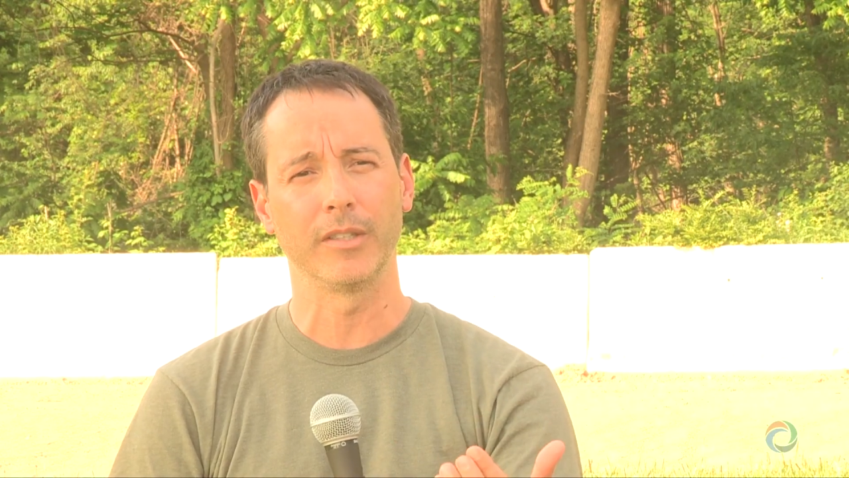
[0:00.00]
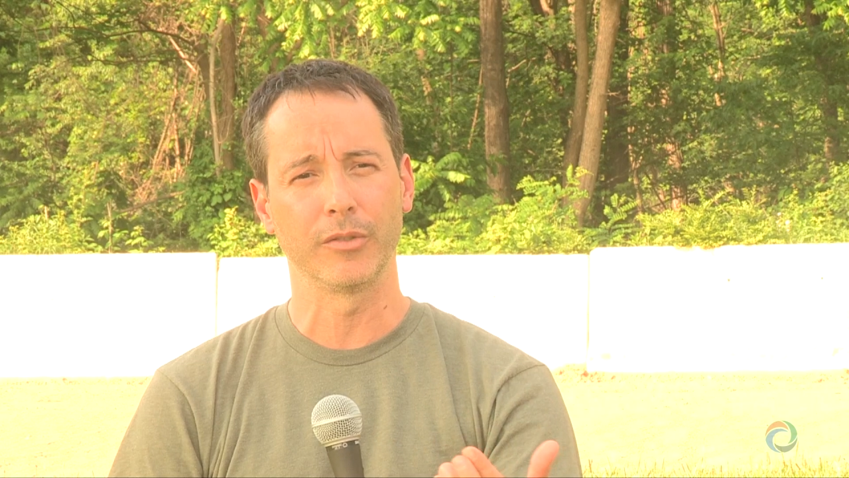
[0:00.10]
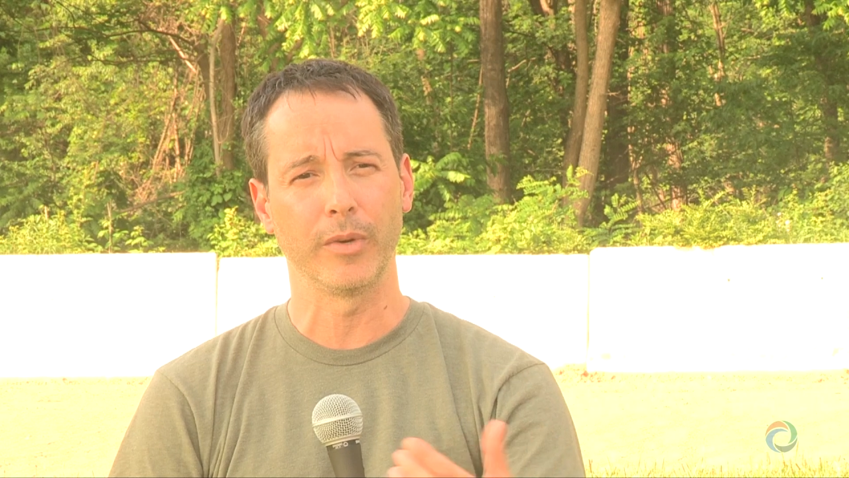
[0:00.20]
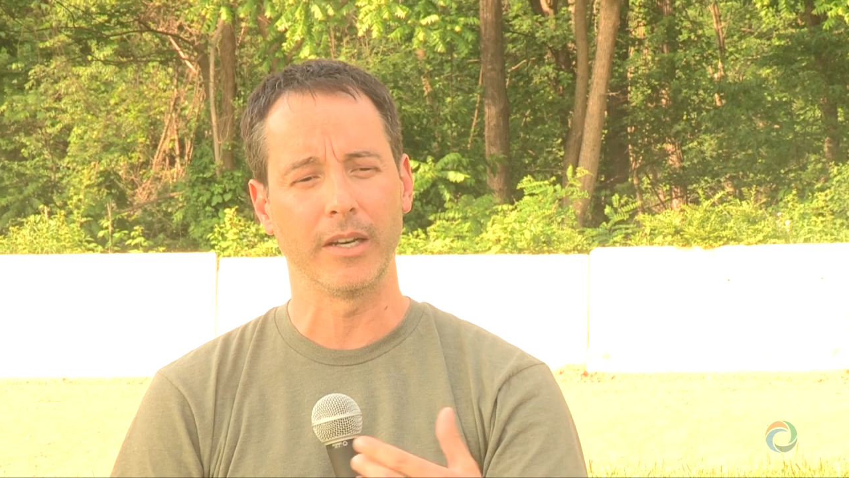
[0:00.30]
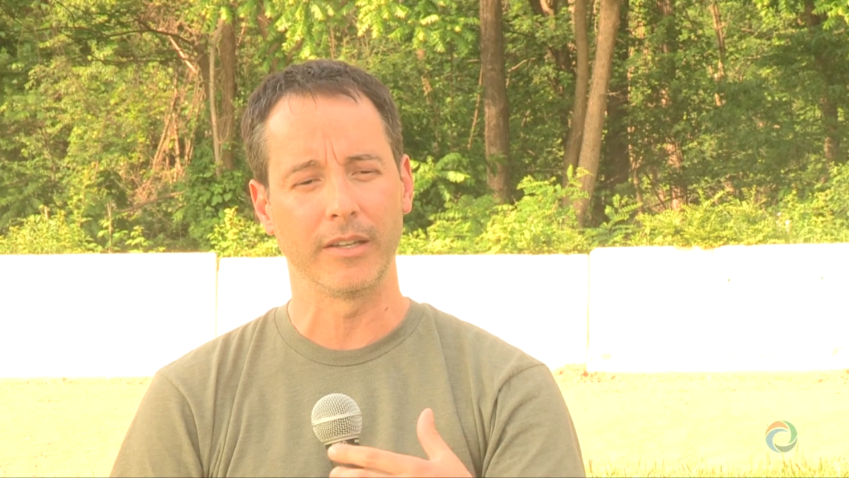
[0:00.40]

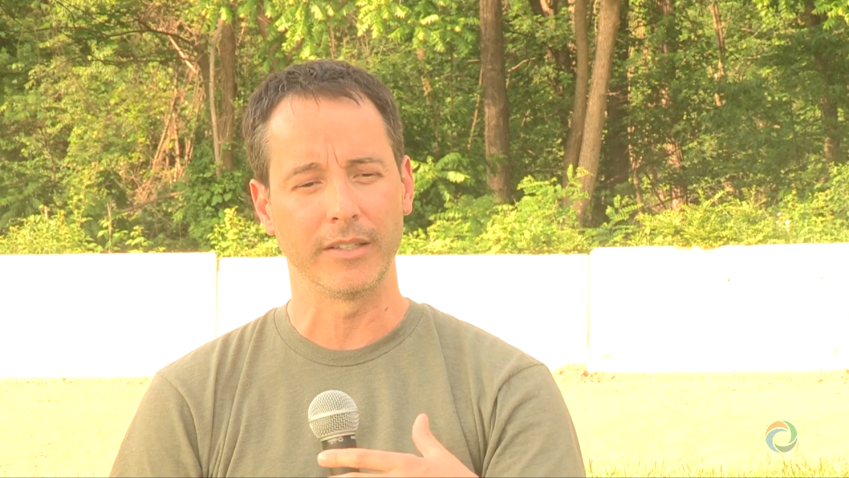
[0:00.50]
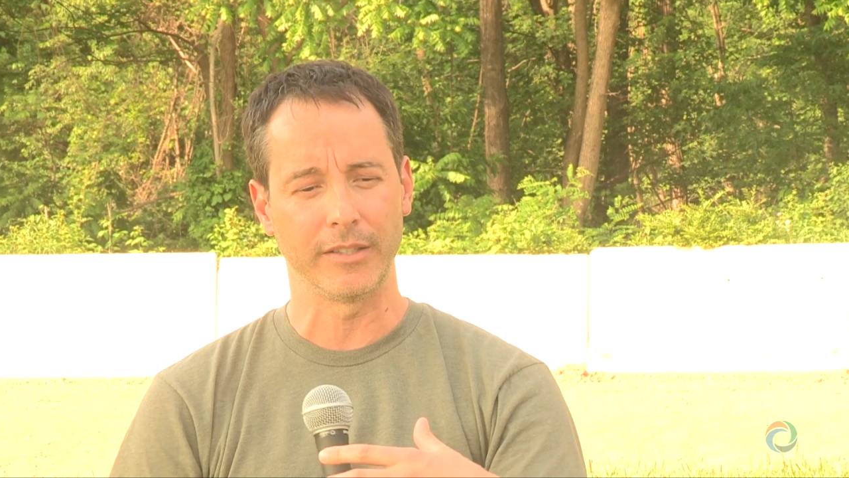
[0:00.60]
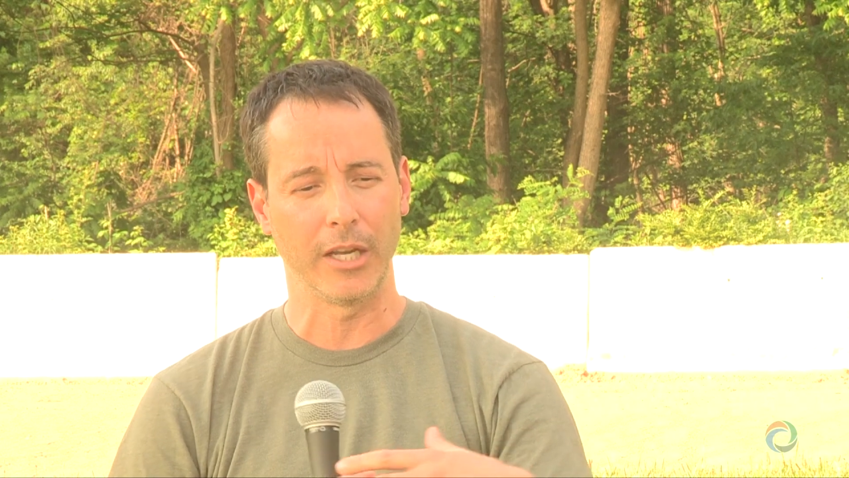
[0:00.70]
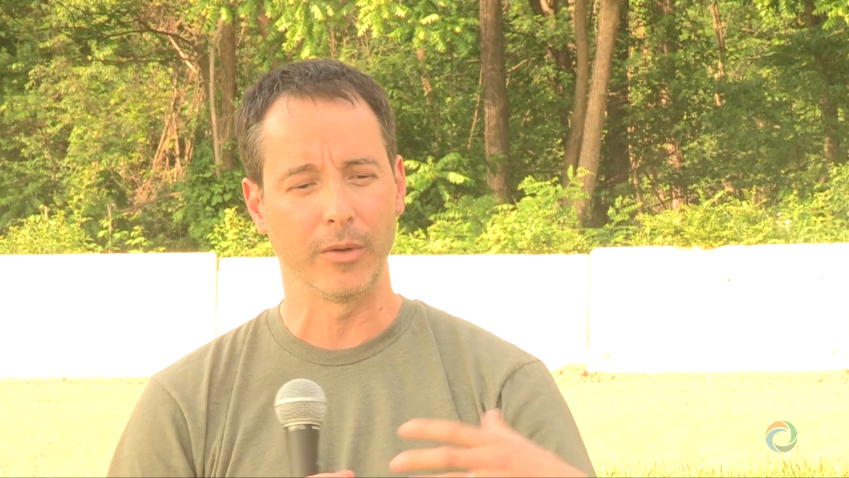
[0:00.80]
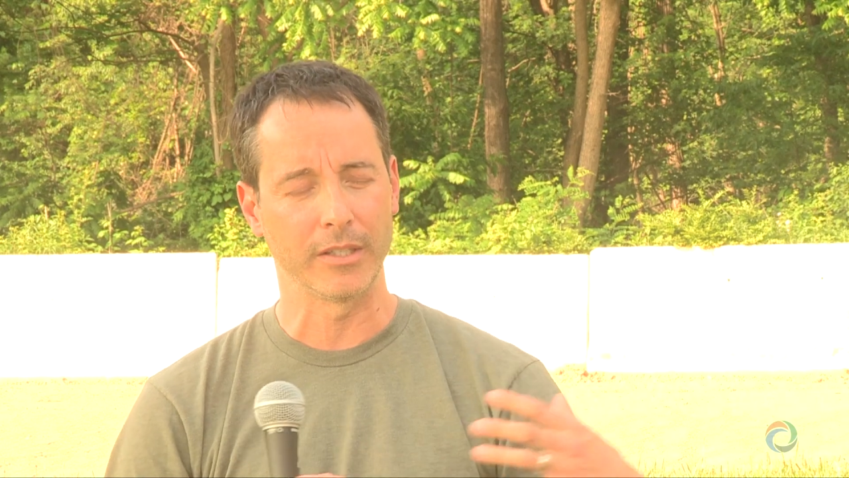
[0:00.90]
has written this
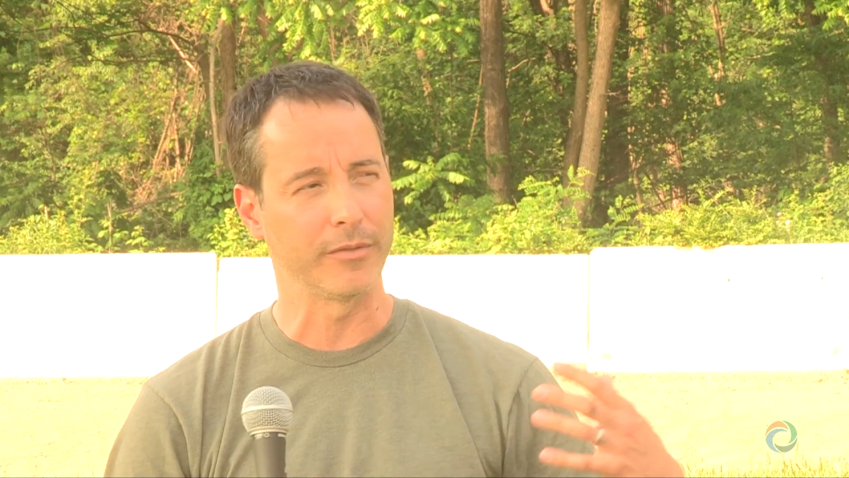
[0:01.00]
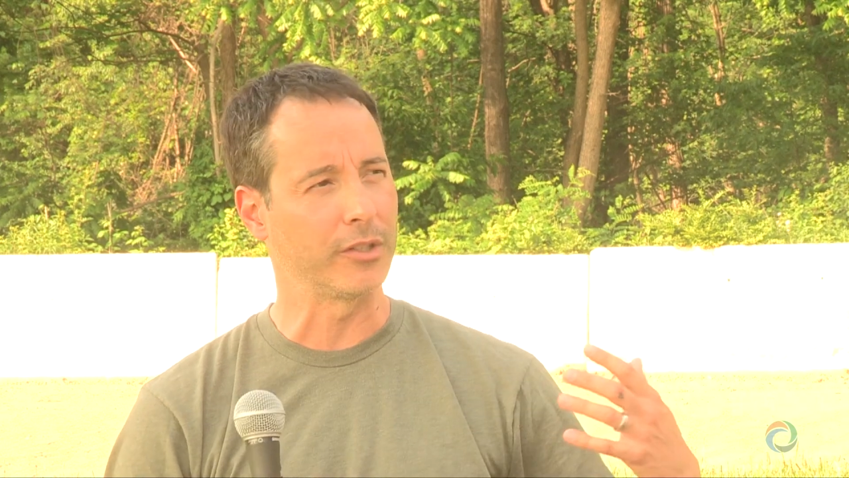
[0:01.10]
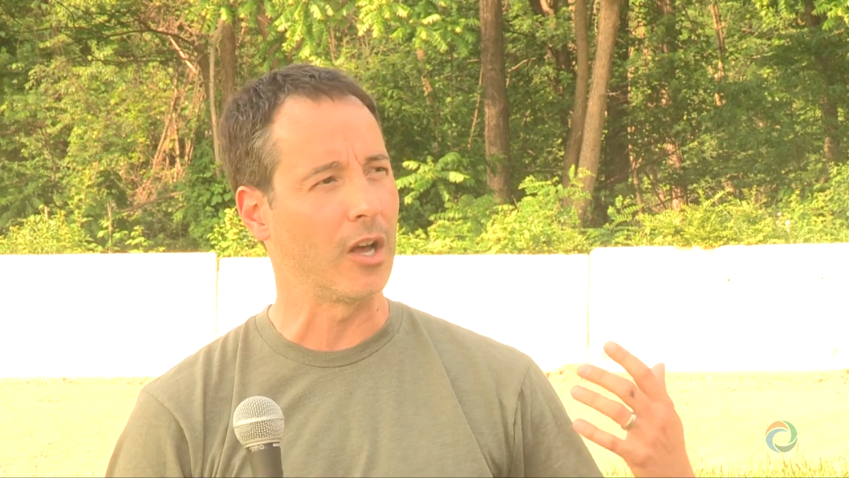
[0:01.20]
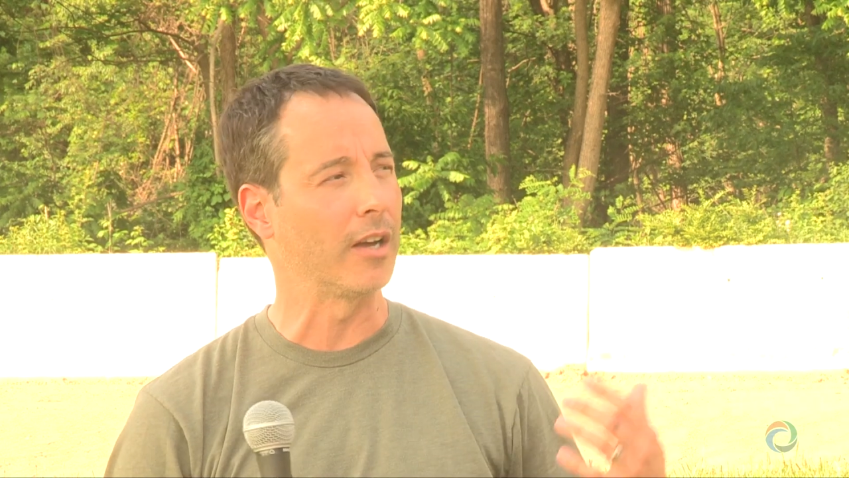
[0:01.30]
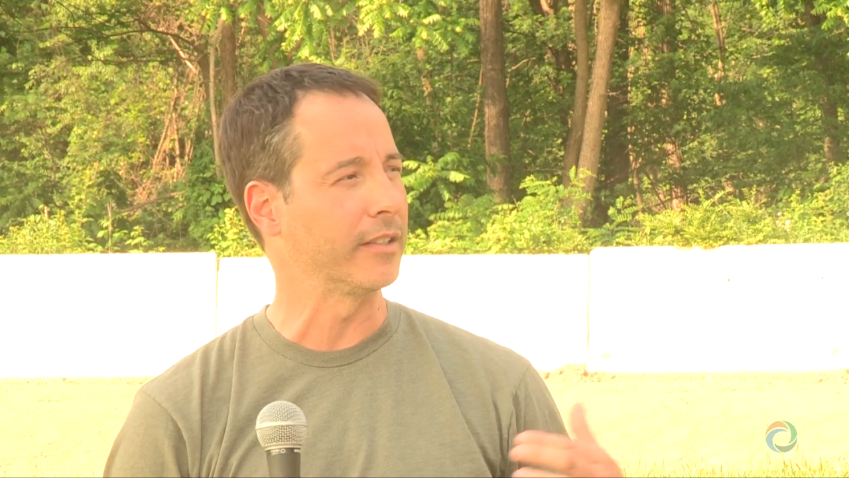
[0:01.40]
sequence of
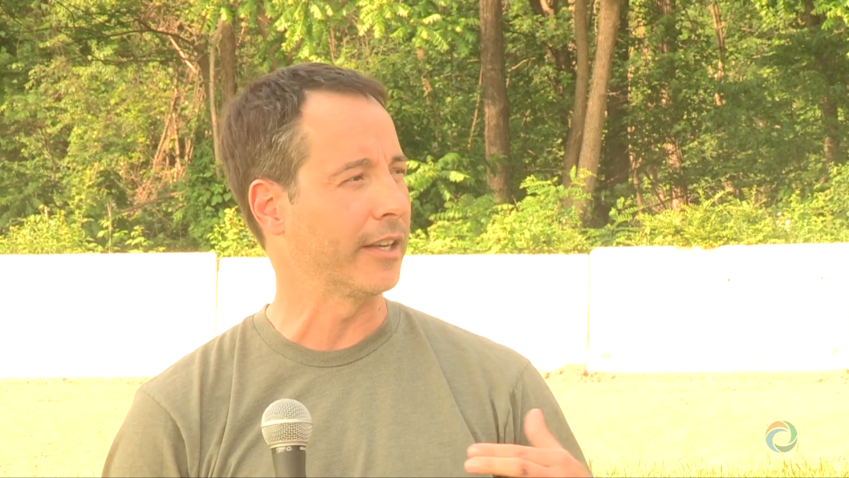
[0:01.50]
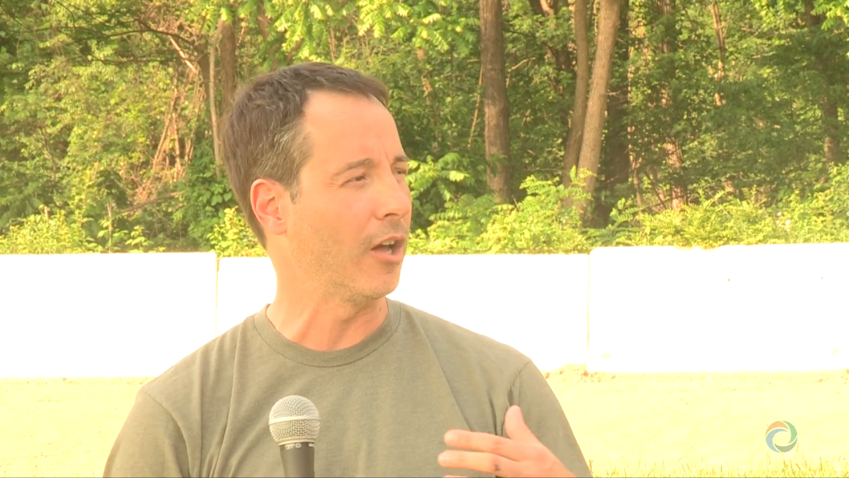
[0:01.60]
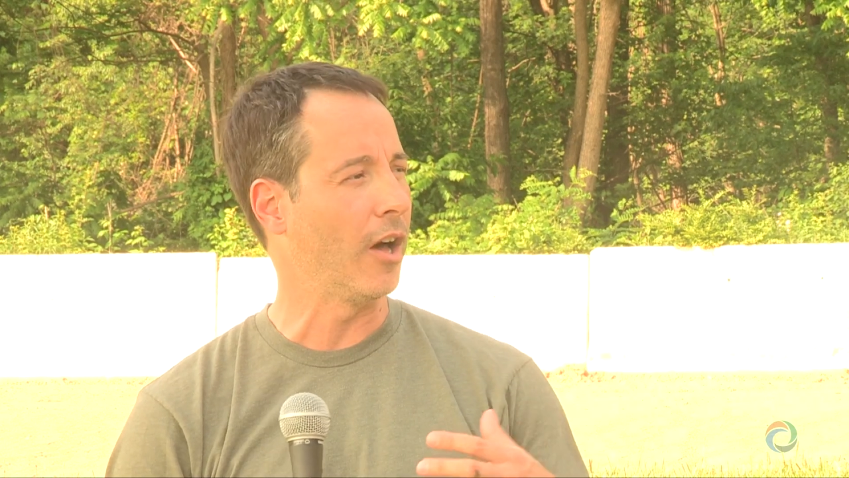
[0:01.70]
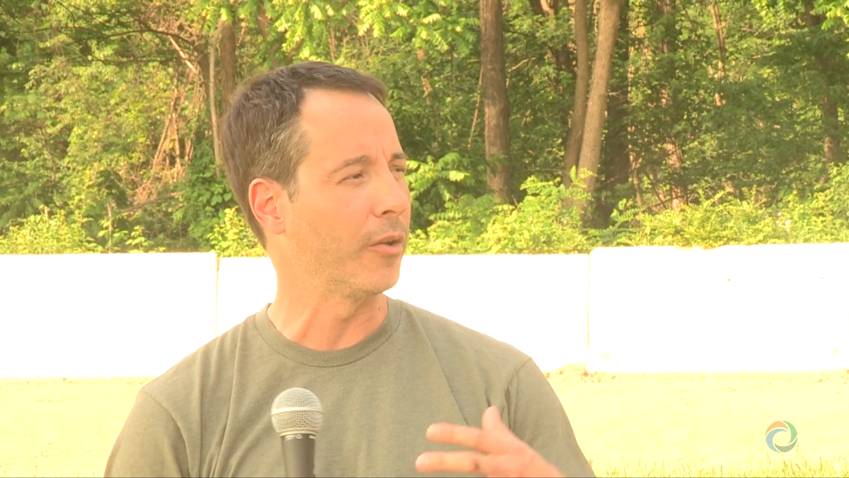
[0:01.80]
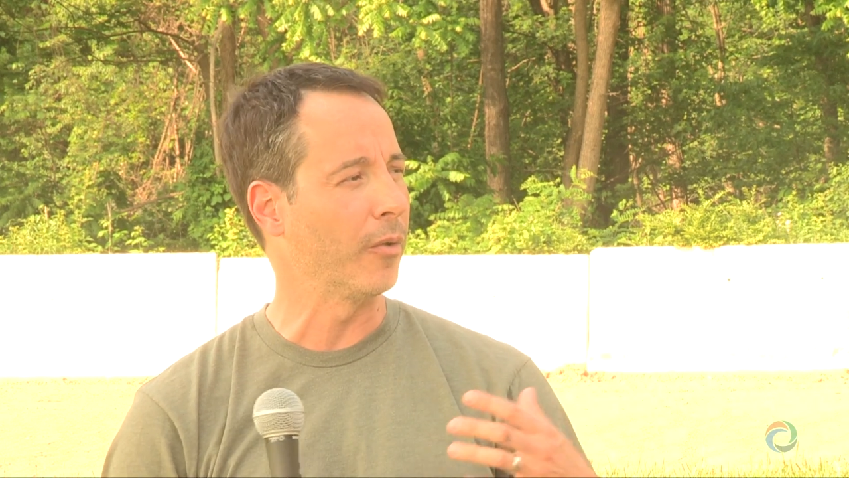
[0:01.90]
songs like
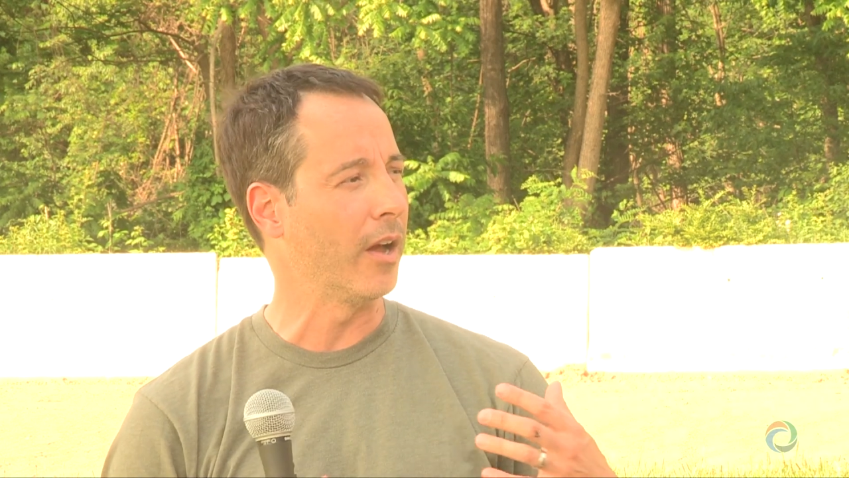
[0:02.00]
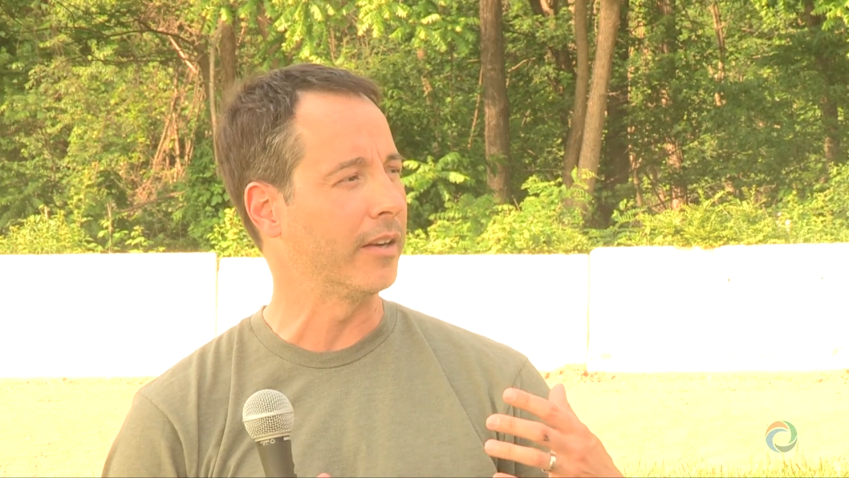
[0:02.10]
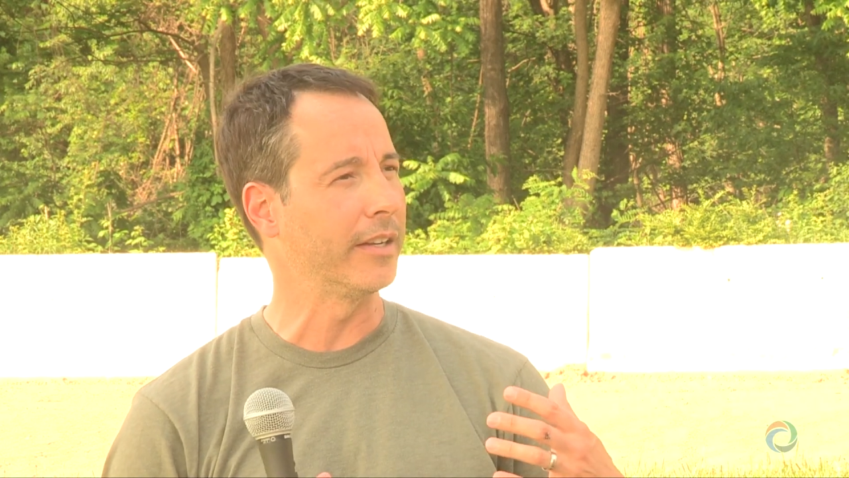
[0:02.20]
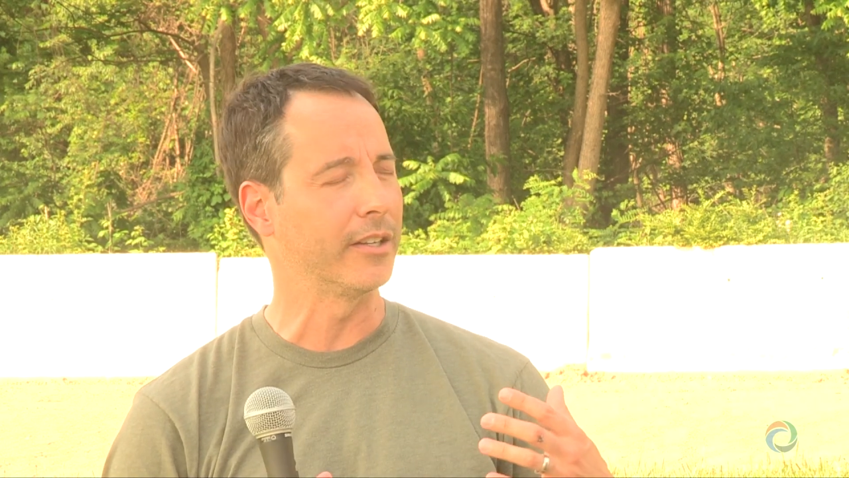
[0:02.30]
On the Run.